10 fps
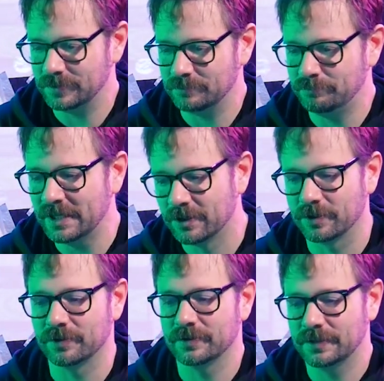a
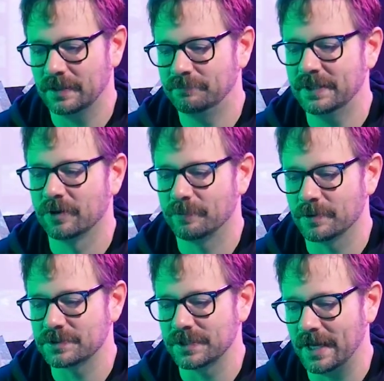bigger
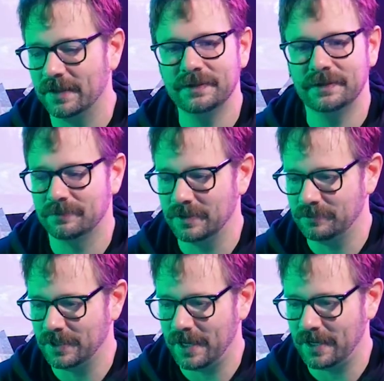personality than
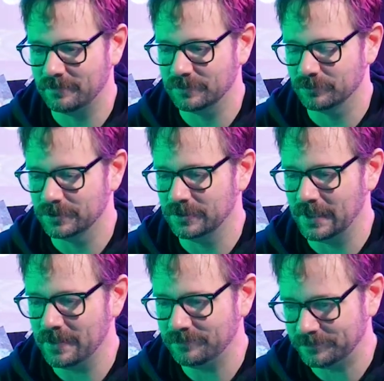maybe I have in real
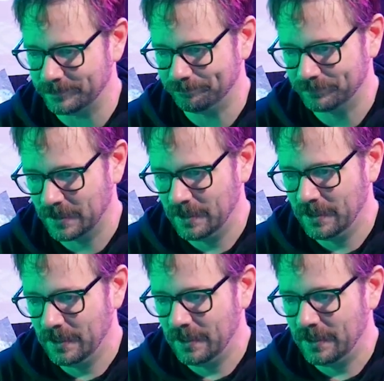life.
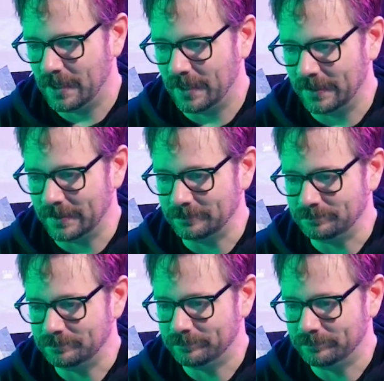I